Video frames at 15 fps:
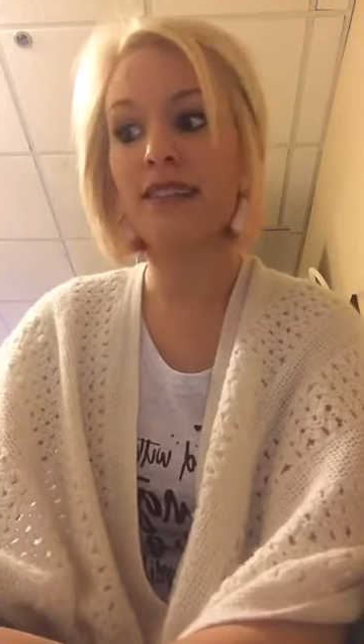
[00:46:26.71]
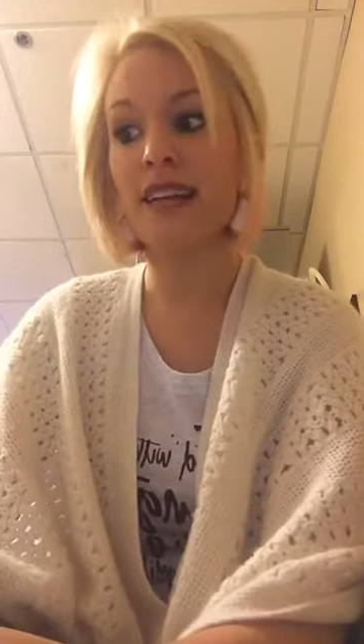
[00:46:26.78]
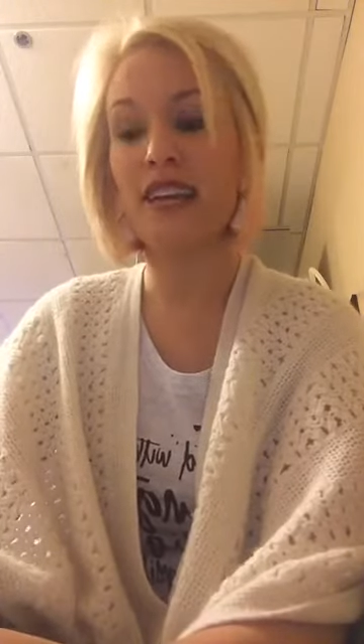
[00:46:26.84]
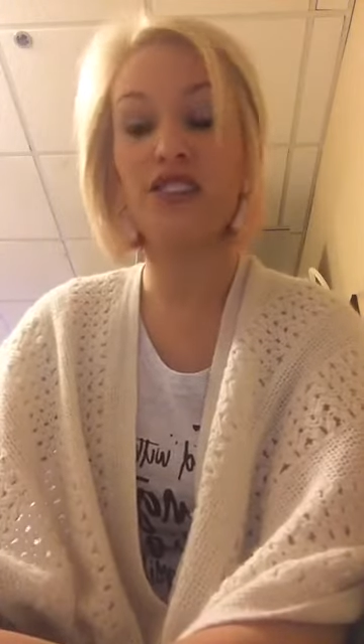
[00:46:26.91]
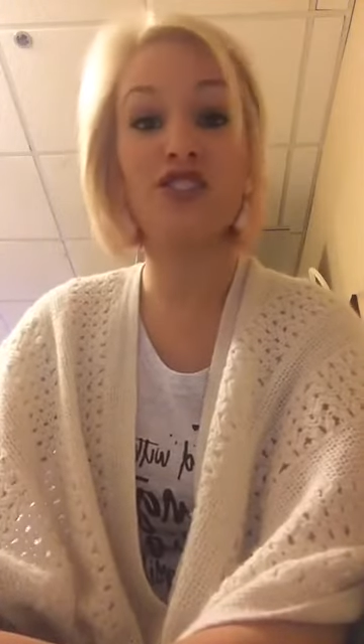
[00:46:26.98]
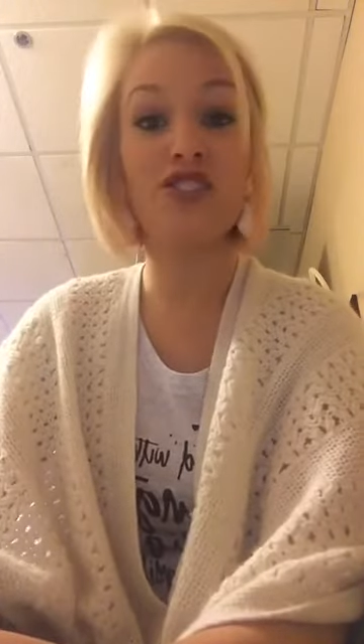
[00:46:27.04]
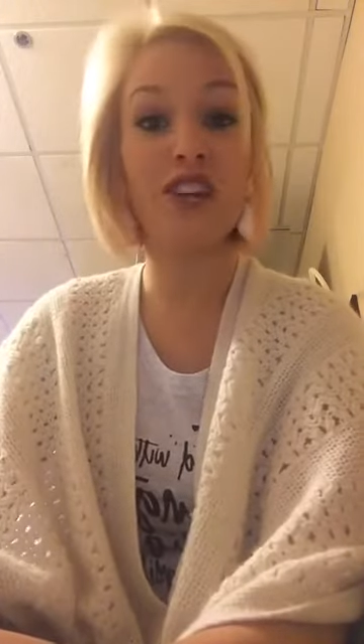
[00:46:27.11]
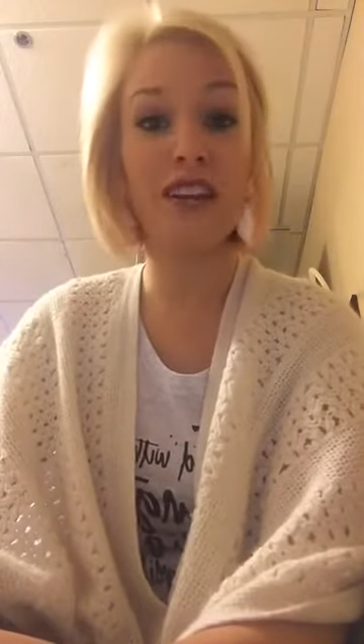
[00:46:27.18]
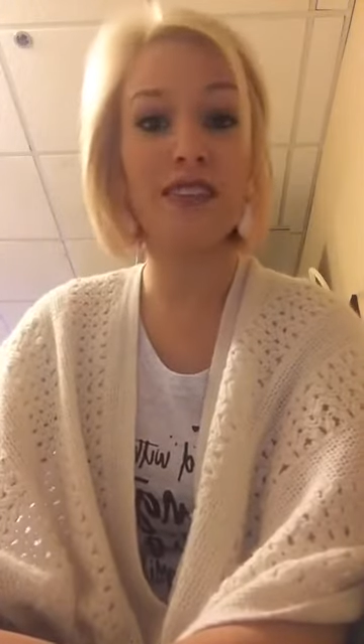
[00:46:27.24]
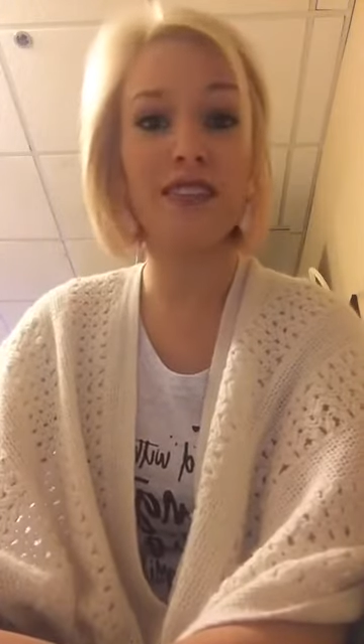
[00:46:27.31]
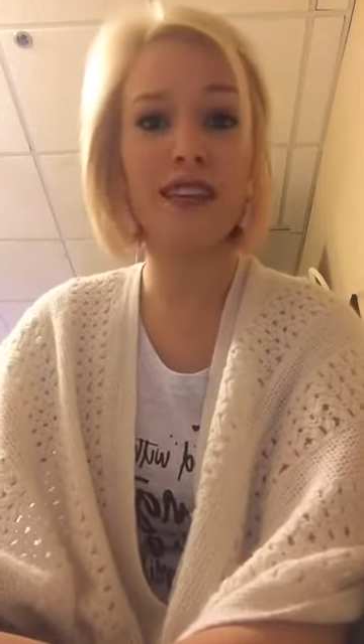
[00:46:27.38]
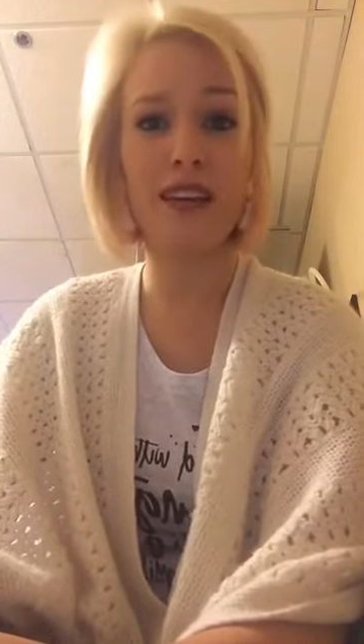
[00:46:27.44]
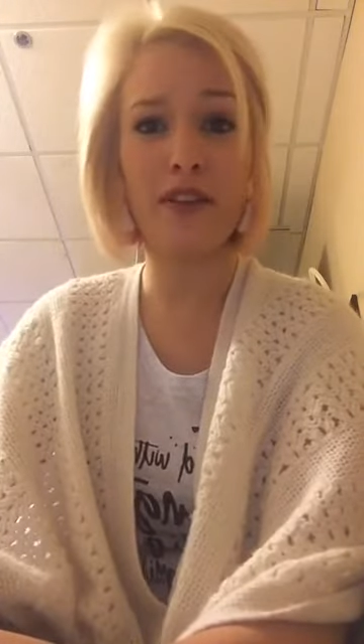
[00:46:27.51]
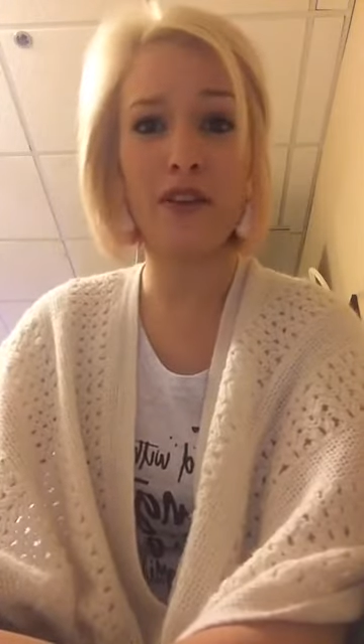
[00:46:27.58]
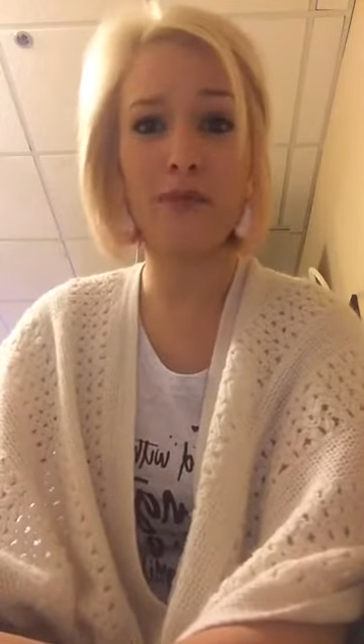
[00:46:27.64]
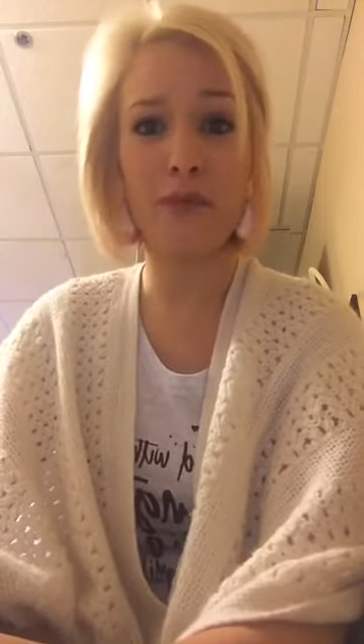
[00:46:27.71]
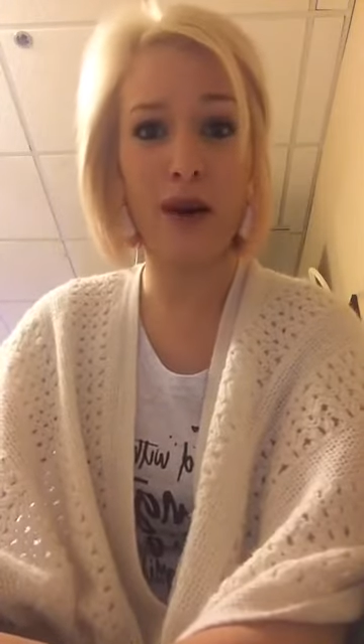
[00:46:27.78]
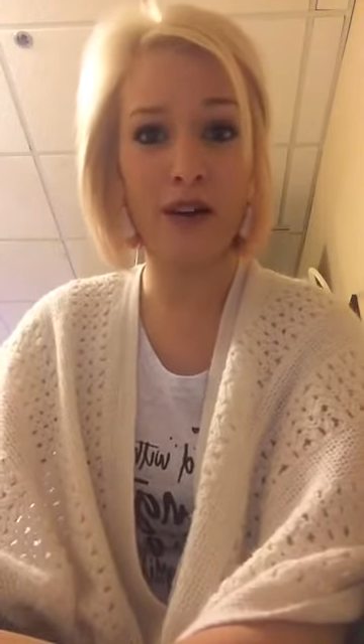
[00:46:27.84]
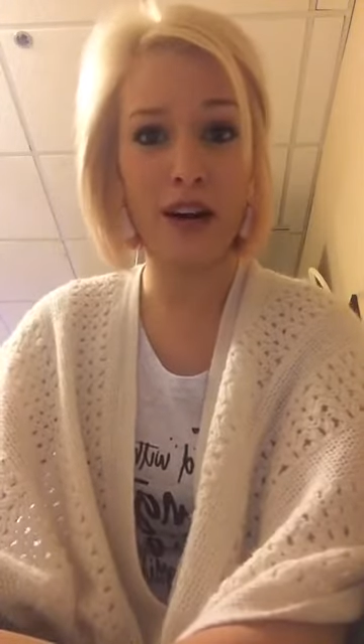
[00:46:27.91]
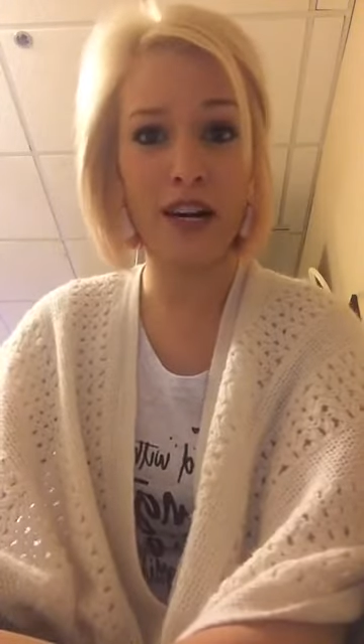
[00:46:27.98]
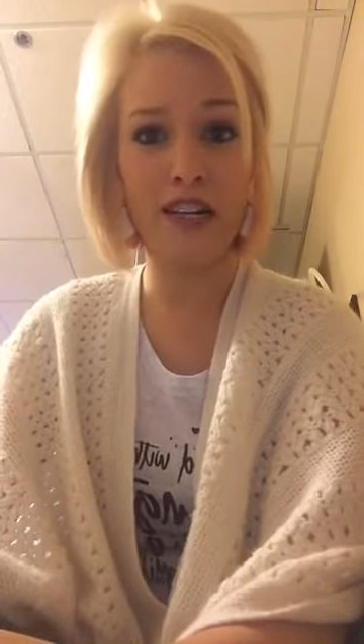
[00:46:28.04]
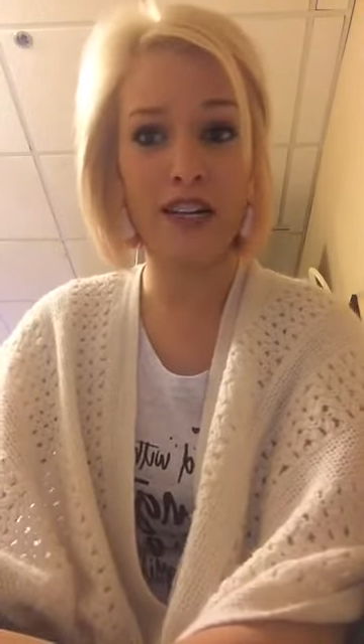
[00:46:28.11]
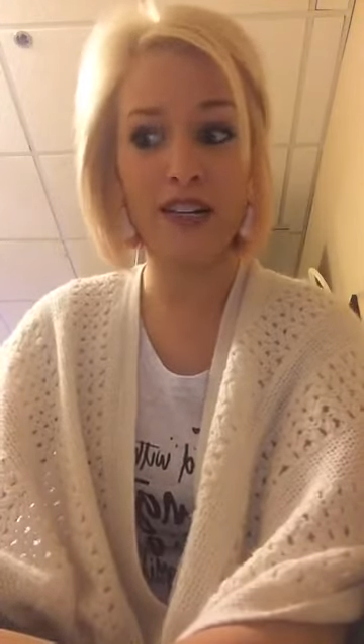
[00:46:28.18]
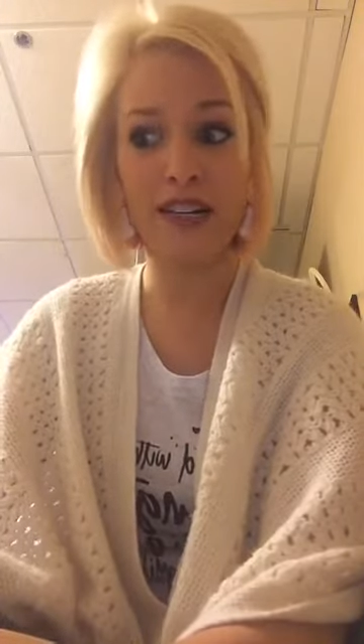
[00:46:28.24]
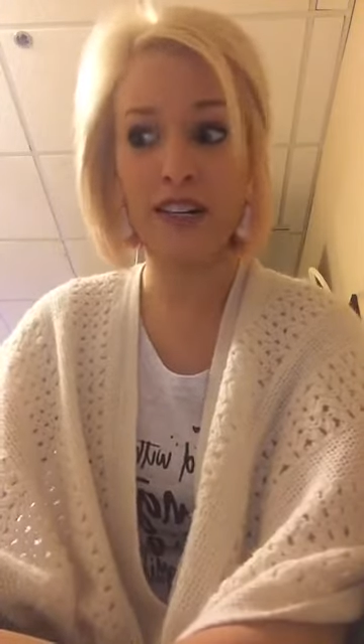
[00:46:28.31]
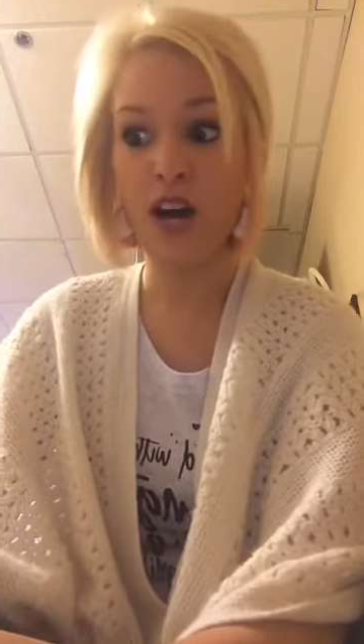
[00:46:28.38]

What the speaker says: as just another monarch,